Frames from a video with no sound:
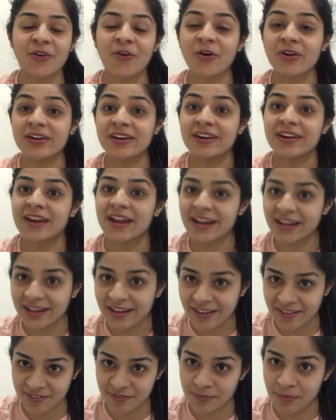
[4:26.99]
got really
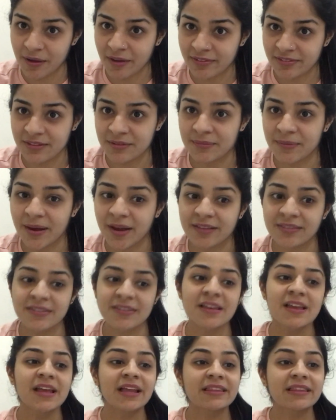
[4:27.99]
less marks in maths,